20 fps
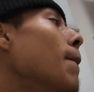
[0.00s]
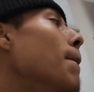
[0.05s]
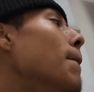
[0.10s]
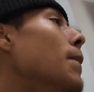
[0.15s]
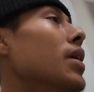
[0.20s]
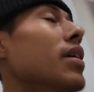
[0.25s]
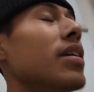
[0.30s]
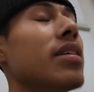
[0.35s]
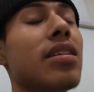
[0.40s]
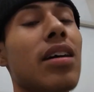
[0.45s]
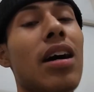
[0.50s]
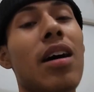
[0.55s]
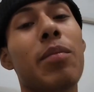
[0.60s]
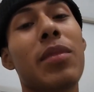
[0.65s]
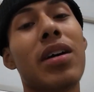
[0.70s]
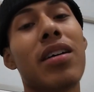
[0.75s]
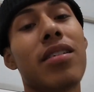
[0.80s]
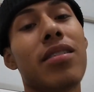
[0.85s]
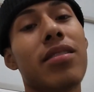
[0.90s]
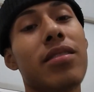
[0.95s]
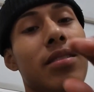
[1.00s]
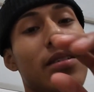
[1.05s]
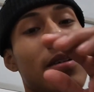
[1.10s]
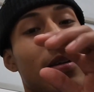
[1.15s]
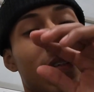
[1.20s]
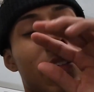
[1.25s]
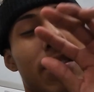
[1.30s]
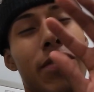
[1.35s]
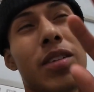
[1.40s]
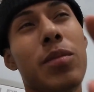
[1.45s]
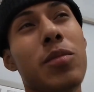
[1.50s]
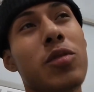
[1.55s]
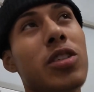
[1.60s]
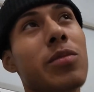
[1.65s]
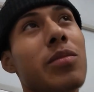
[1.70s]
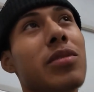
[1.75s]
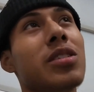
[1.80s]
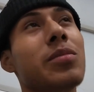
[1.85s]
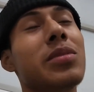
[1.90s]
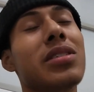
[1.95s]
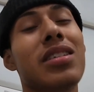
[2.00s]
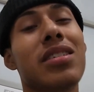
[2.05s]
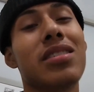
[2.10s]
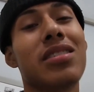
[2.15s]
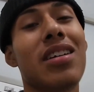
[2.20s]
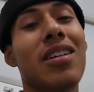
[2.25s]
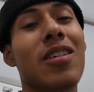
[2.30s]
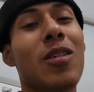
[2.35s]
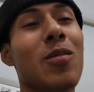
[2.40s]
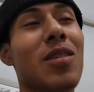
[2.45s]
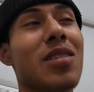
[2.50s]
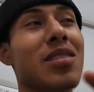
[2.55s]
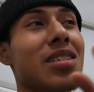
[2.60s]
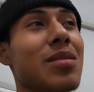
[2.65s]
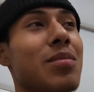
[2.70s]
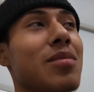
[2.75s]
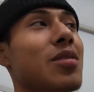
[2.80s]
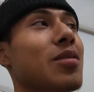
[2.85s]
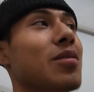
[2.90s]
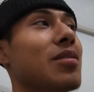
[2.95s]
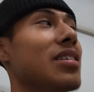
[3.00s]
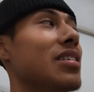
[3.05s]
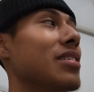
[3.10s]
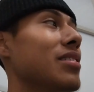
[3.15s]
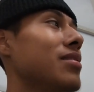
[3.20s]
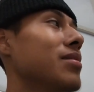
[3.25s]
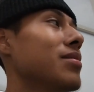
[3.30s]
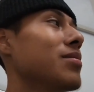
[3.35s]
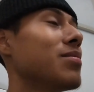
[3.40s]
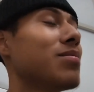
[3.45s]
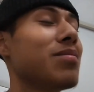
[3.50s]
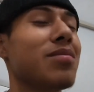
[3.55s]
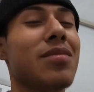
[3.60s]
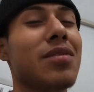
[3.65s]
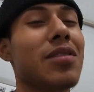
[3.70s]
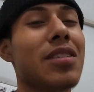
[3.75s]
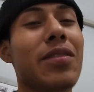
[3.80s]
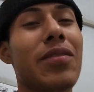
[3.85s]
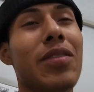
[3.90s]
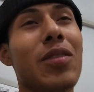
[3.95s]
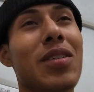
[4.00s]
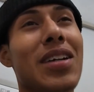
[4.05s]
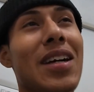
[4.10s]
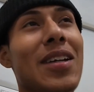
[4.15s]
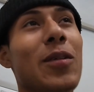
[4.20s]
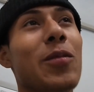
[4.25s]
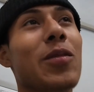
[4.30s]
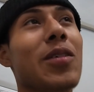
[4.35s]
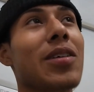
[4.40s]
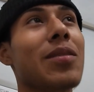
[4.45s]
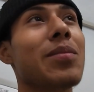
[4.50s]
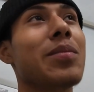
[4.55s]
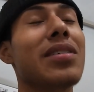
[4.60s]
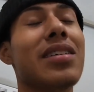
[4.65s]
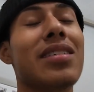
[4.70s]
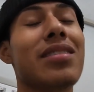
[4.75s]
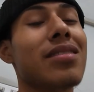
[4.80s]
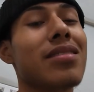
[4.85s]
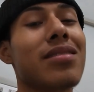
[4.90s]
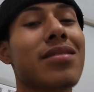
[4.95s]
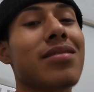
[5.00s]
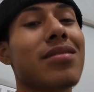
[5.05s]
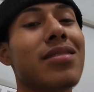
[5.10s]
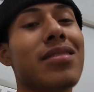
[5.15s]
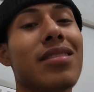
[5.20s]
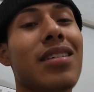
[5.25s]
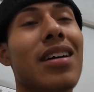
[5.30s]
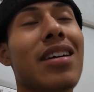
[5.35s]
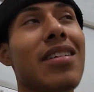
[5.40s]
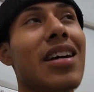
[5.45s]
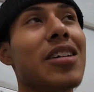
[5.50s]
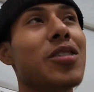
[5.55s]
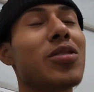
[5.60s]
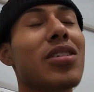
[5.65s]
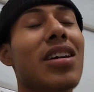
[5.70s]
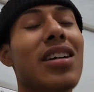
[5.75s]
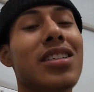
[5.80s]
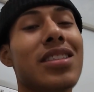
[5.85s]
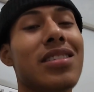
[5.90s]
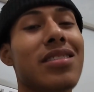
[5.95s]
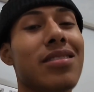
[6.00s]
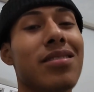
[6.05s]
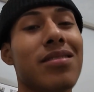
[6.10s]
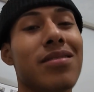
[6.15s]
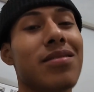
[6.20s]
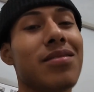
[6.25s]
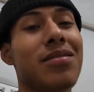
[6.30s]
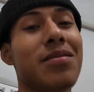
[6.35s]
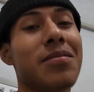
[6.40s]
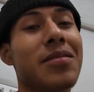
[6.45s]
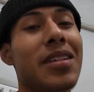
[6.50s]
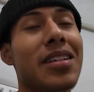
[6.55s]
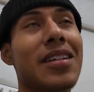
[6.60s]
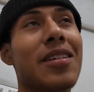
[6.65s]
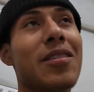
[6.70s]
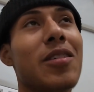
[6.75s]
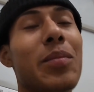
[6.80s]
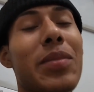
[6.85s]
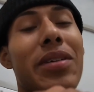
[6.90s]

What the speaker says: But I'm not gonna film too much because I don't want them to like feel kind of weird, but I'll catch you guys right now in a